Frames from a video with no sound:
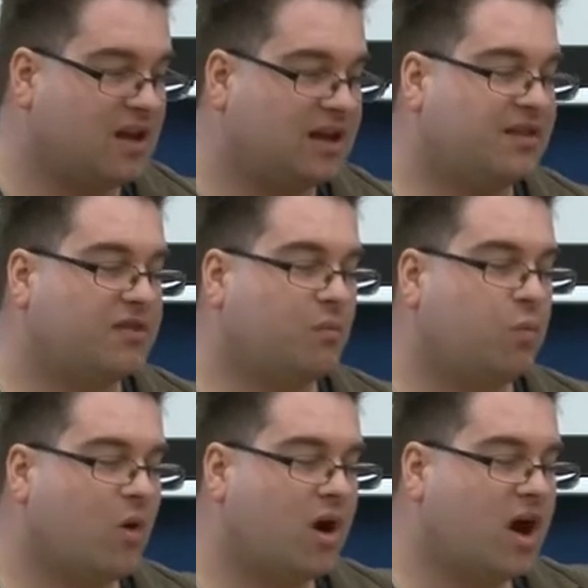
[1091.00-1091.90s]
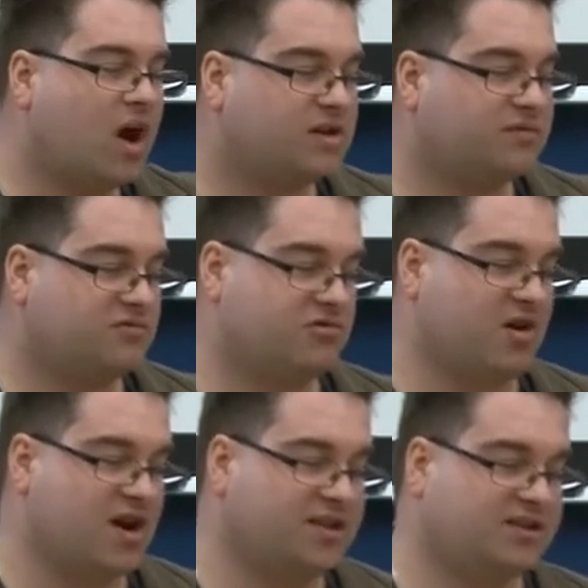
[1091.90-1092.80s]
Let the word of
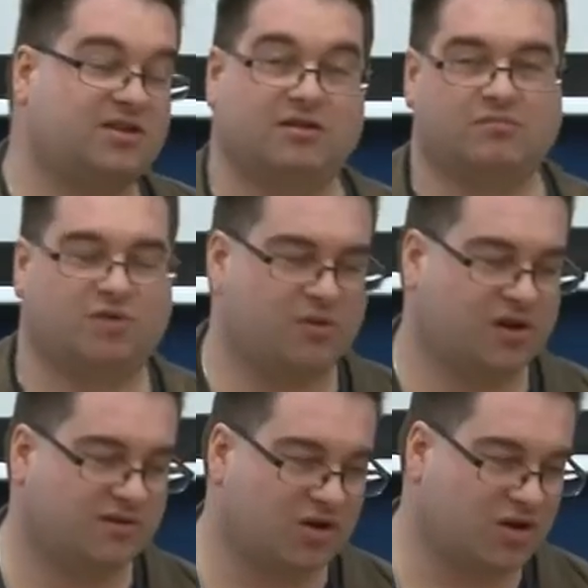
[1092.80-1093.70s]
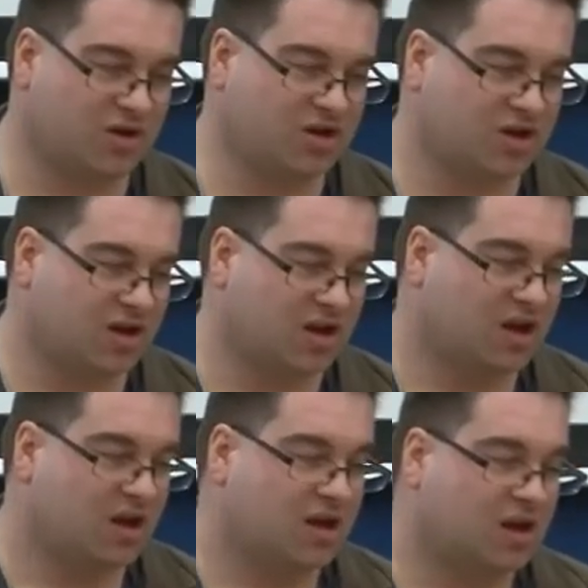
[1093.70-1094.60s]
Christ, the word of God,
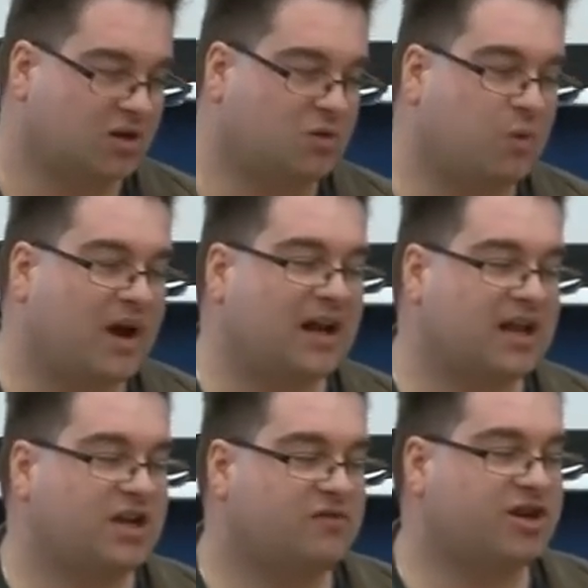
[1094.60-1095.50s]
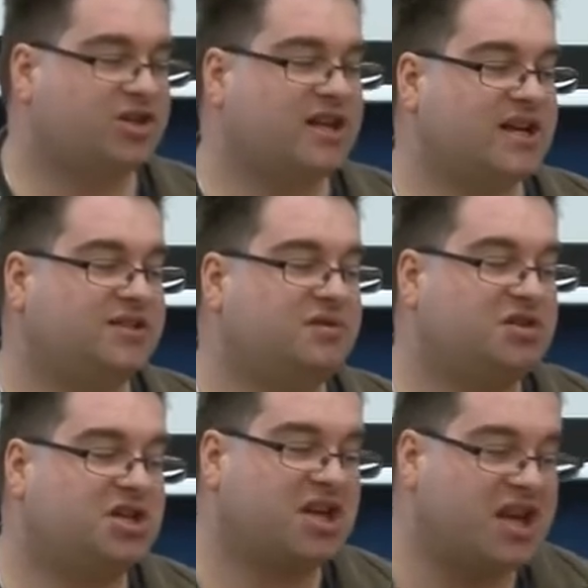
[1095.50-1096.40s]
dwell in you richly as you
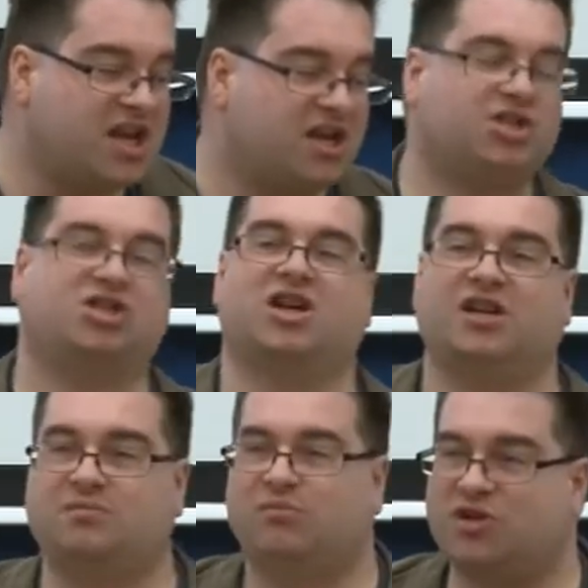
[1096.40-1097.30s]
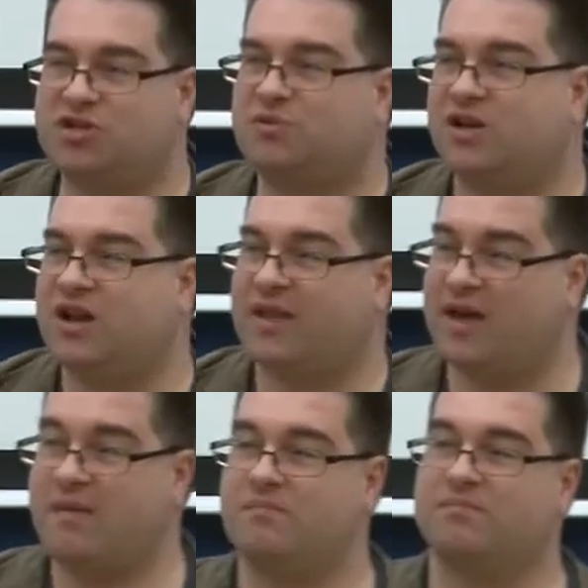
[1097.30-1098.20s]
teach and admonish one
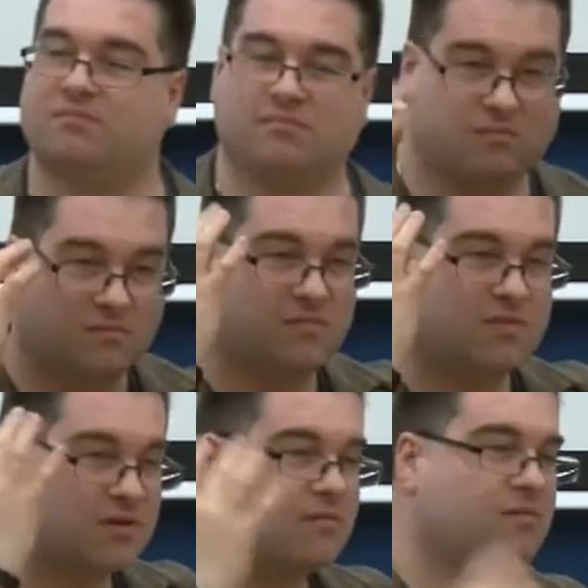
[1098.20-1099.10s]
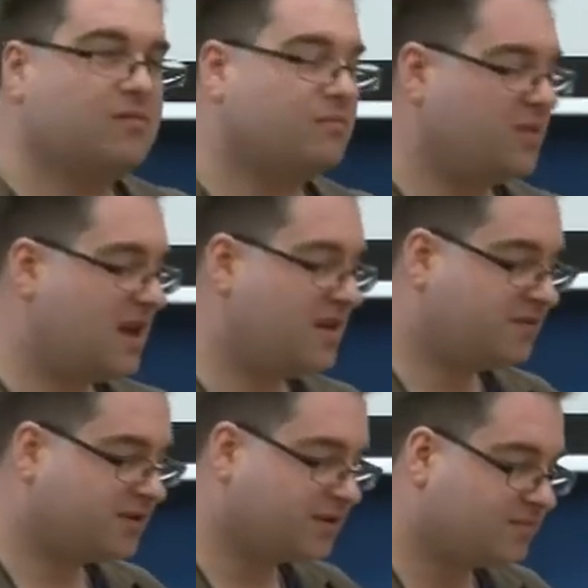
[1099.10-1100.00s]
another, your
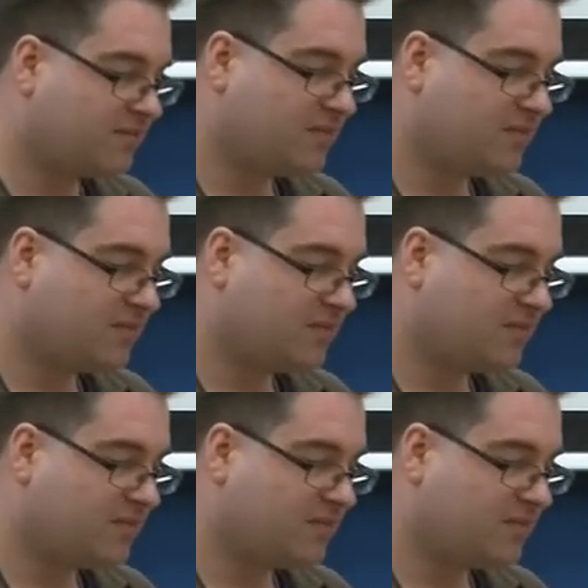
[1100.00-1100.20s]
beliefs.